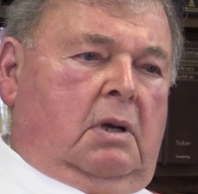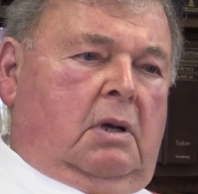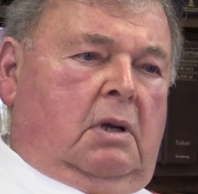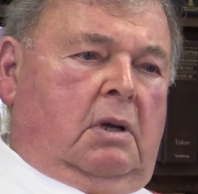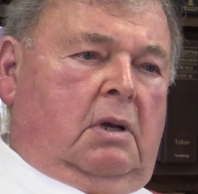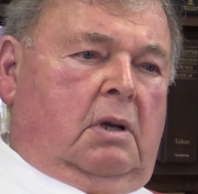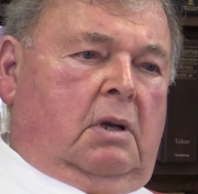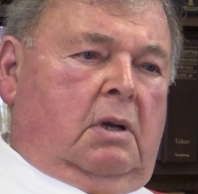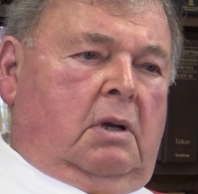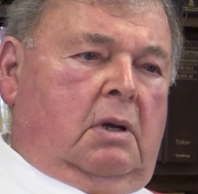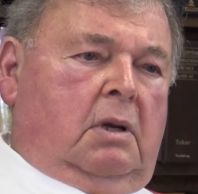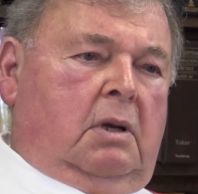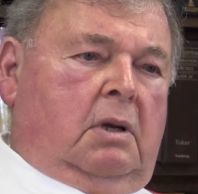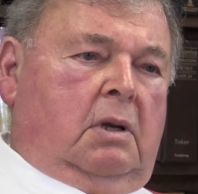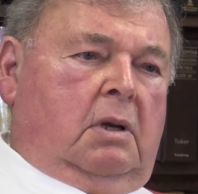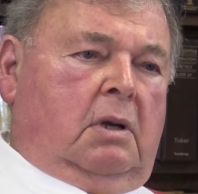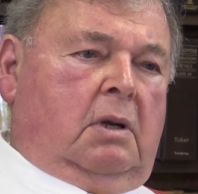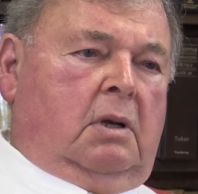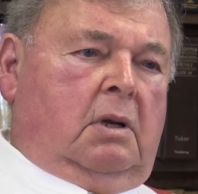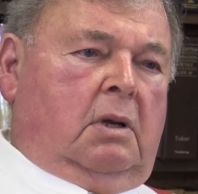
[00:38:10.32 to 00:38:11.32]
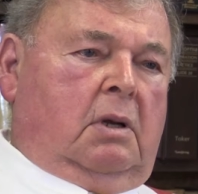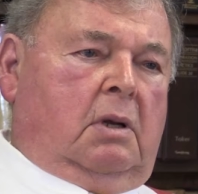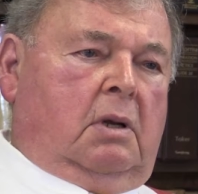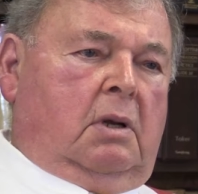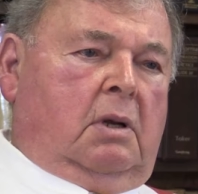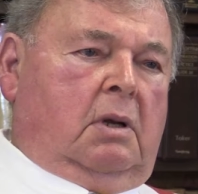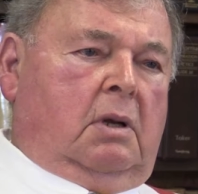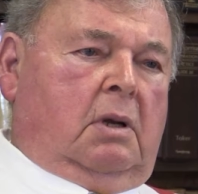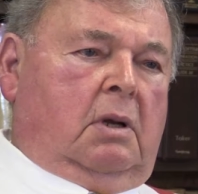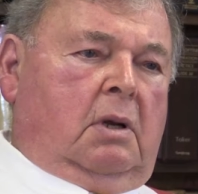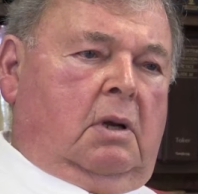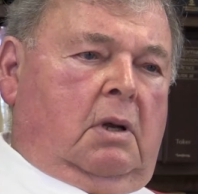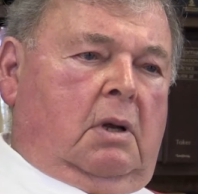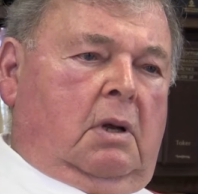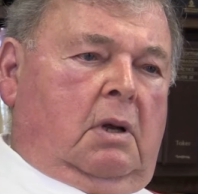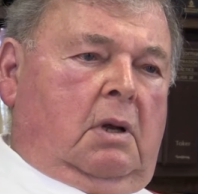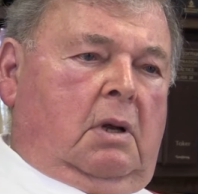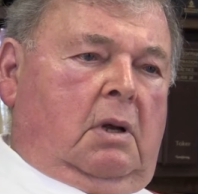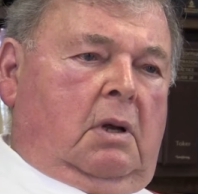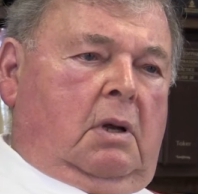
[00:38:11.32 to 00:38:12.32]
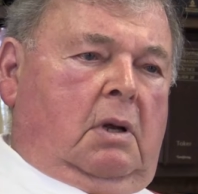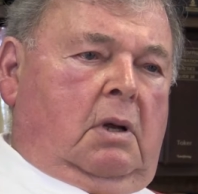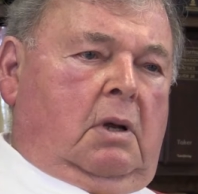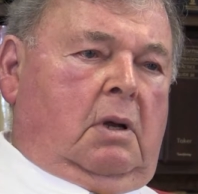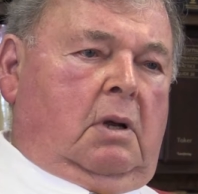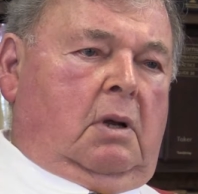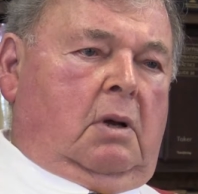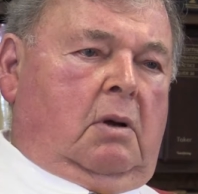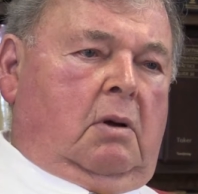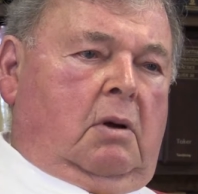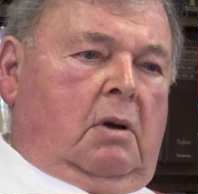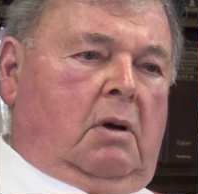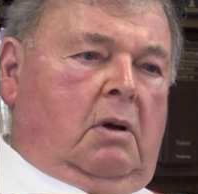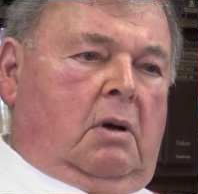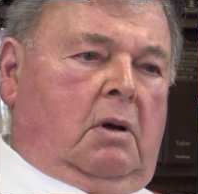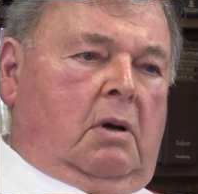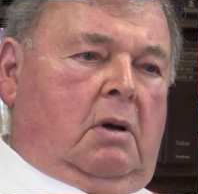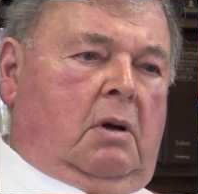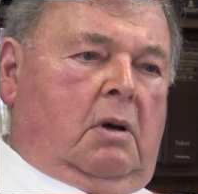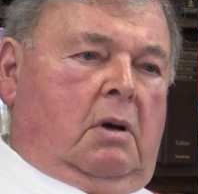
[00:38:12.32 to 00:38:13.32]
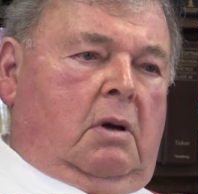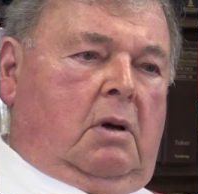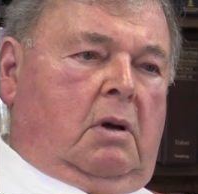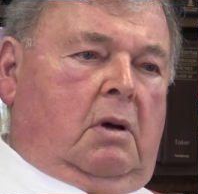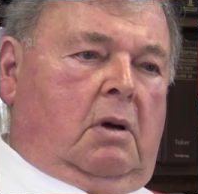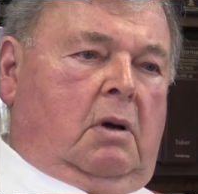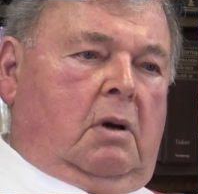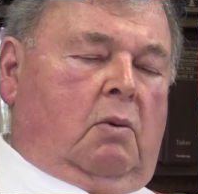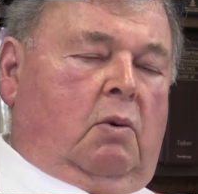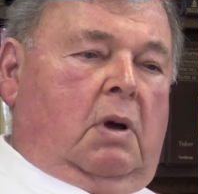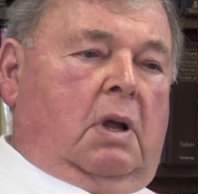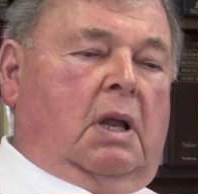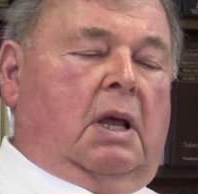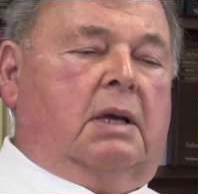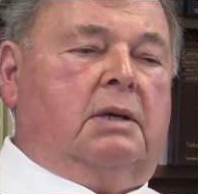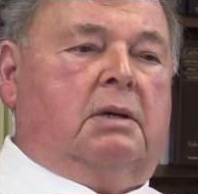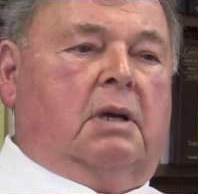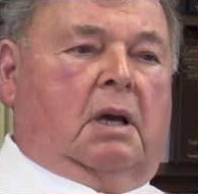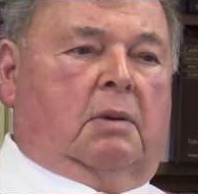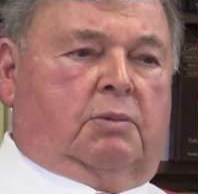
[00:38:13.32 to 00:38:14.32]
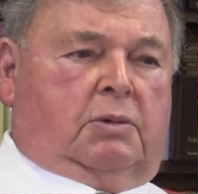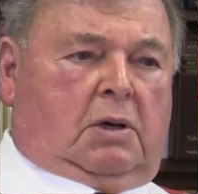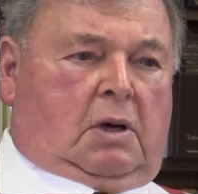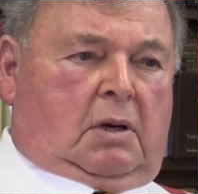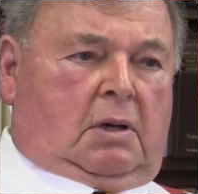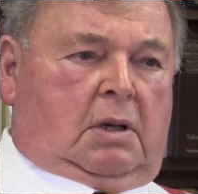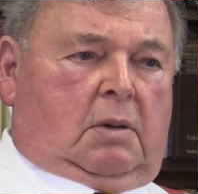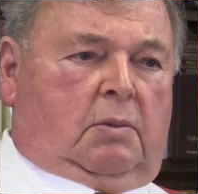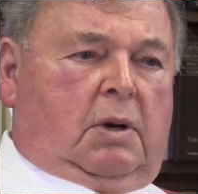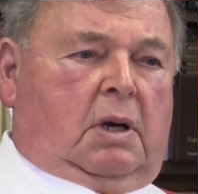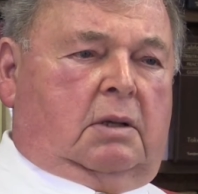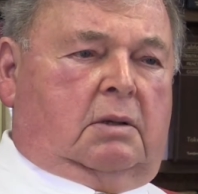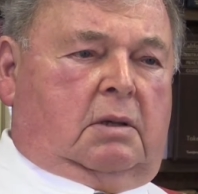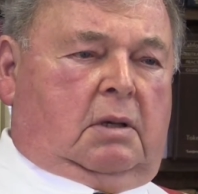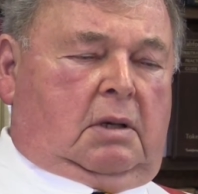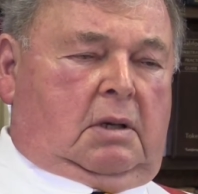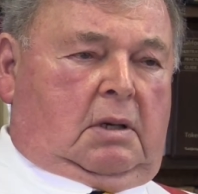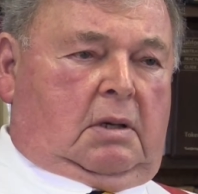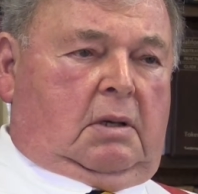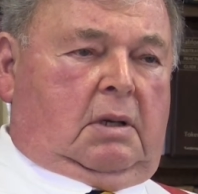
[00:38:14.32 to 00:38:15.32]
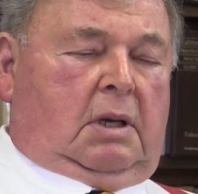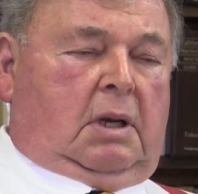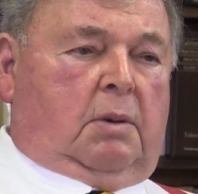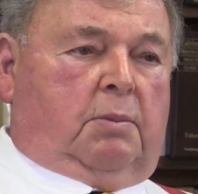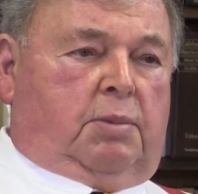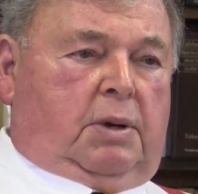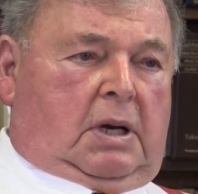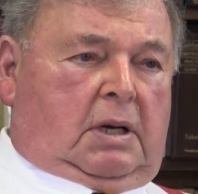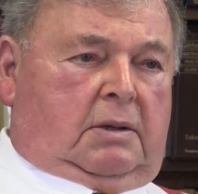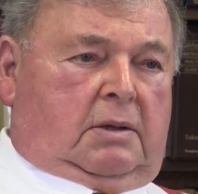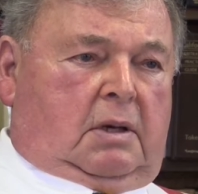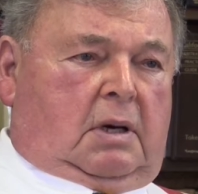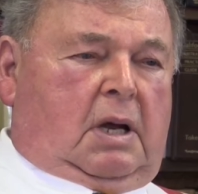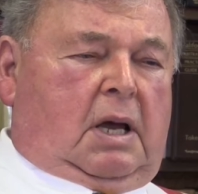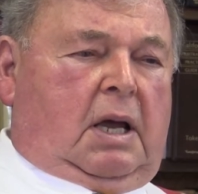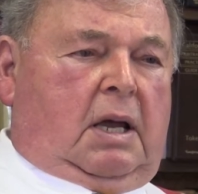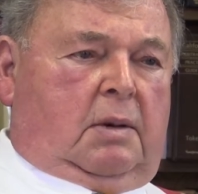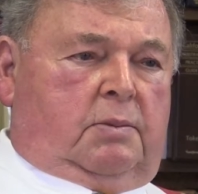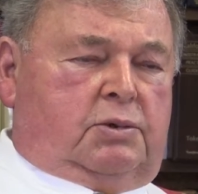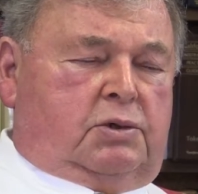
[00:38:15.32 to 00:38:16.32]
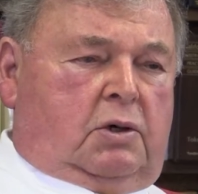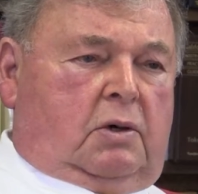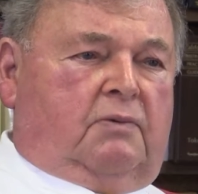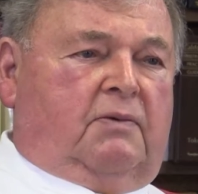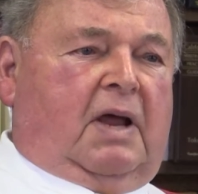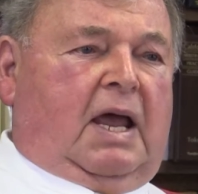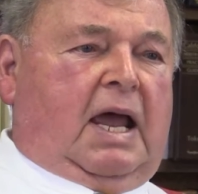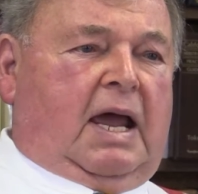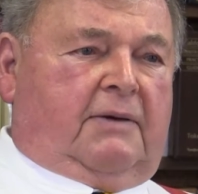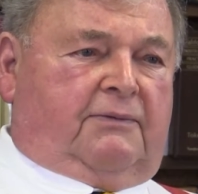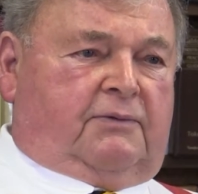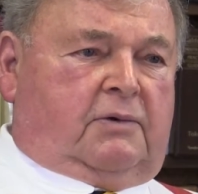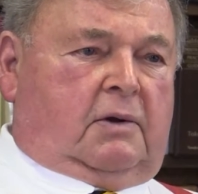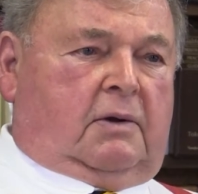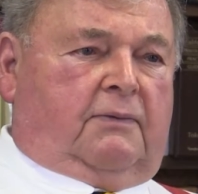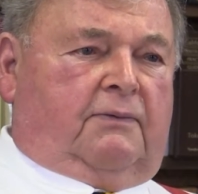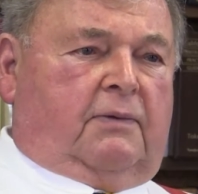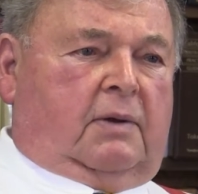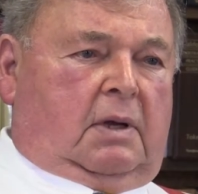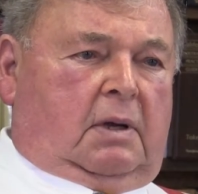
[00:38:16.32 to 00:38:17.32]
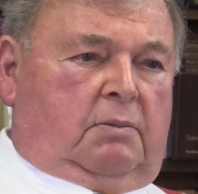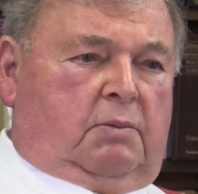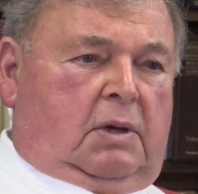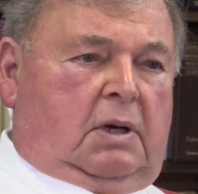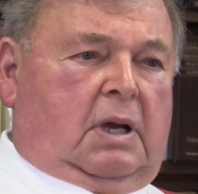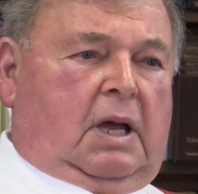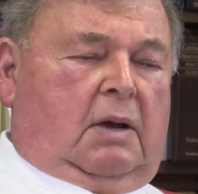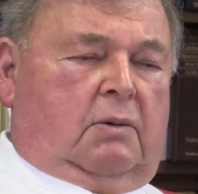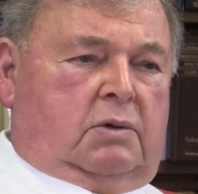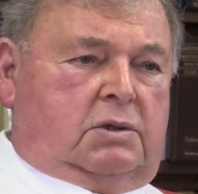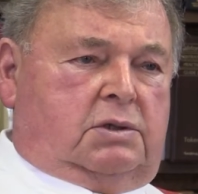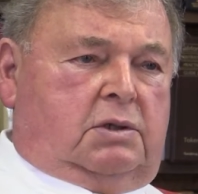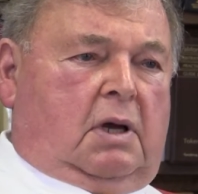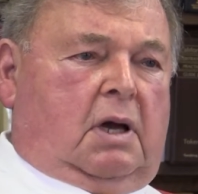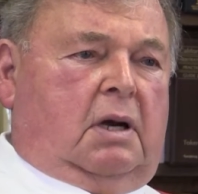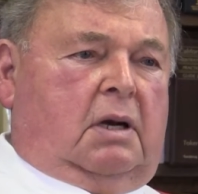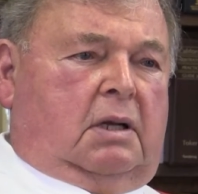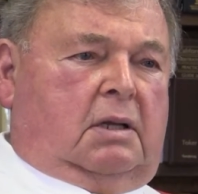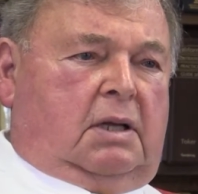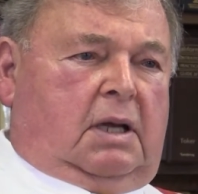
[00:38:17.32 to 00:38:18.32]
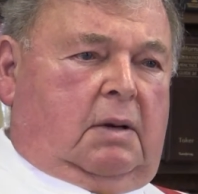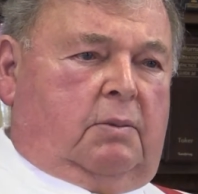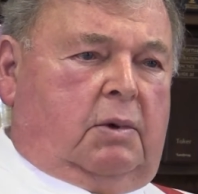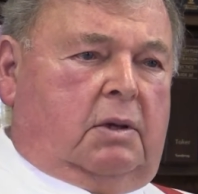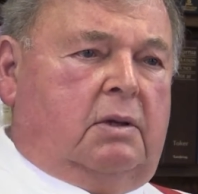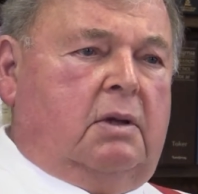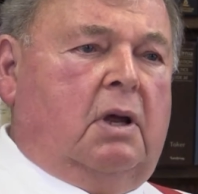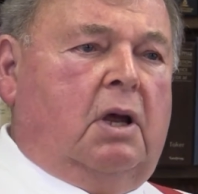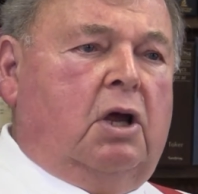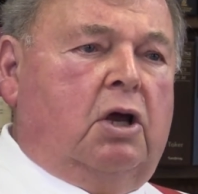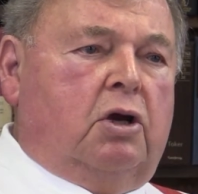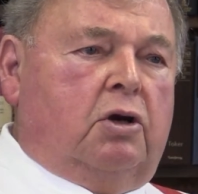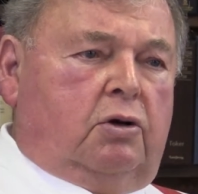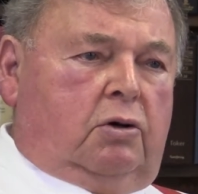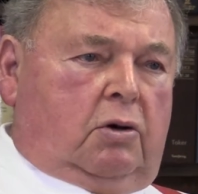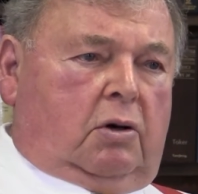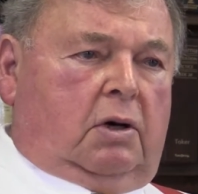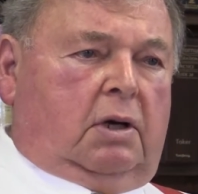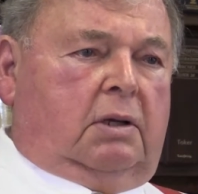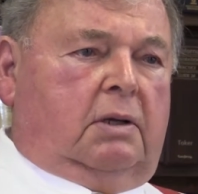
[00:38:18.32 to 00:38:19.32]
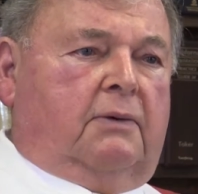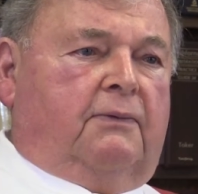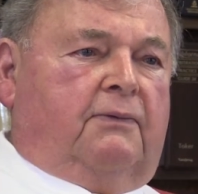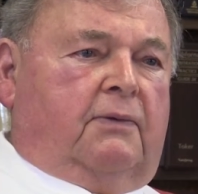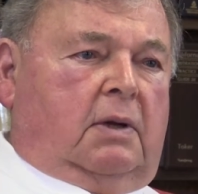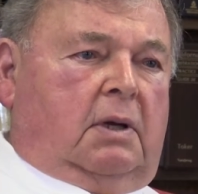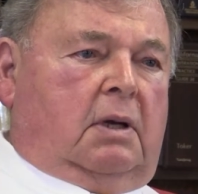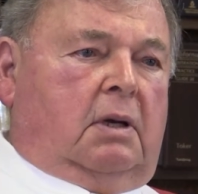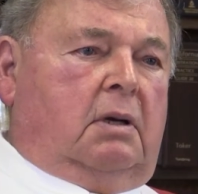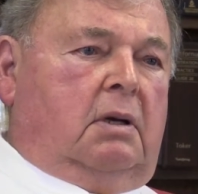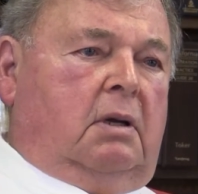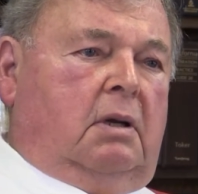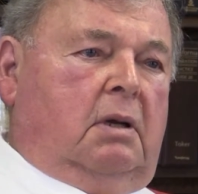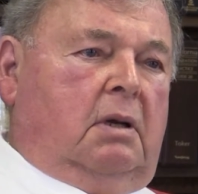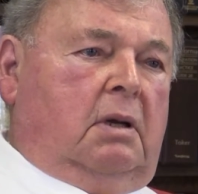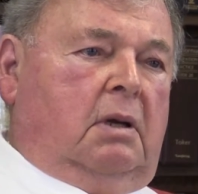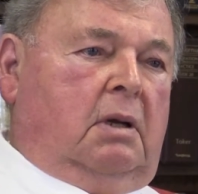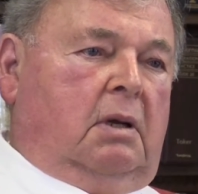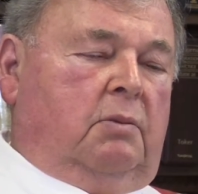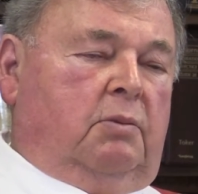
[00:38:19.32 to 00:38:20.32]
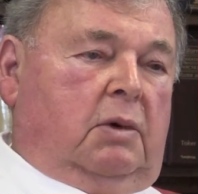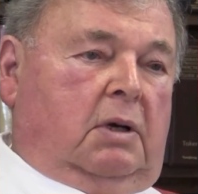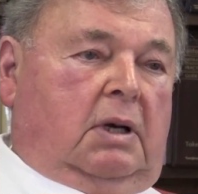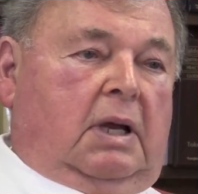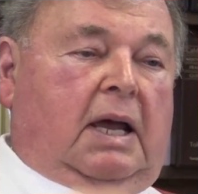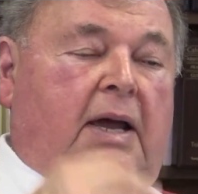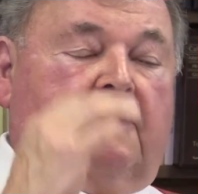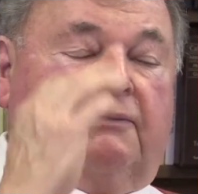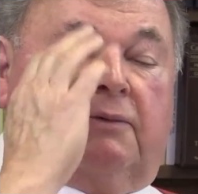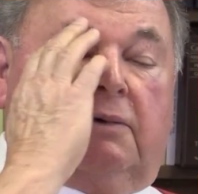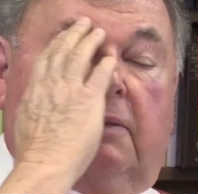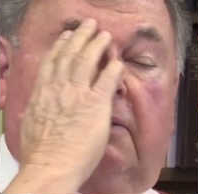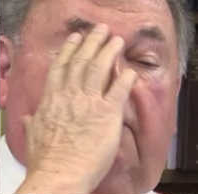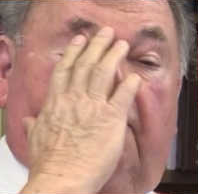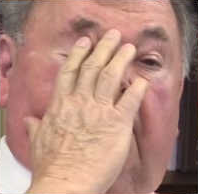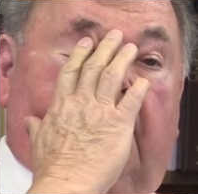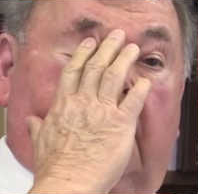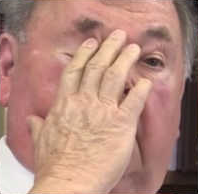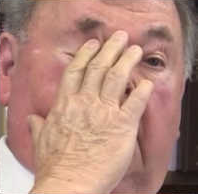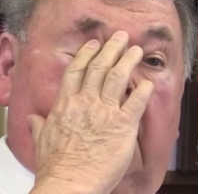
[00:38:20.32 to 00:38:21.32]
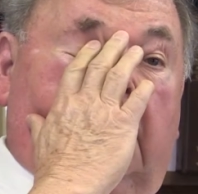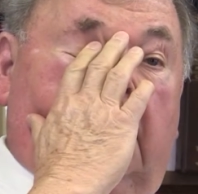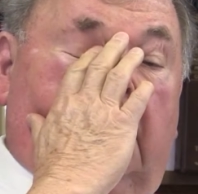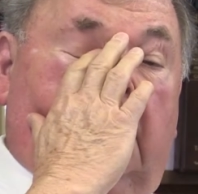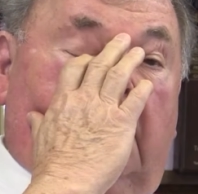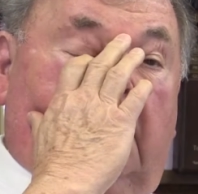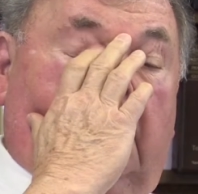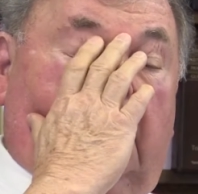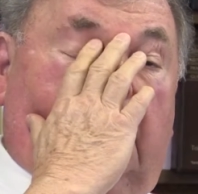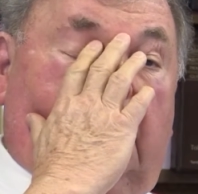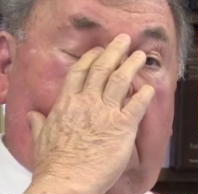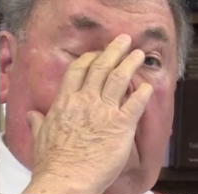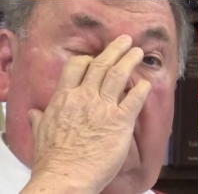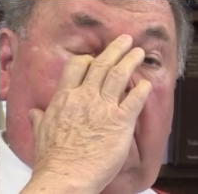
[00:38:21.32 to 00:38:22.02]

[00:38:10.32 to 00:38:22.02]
64 flood, what sort of impact in the Klamath area? Well, I, am talking about the, the impact that I observed after the flood, but I was not at Klamath during the flood. But after the flood, uh,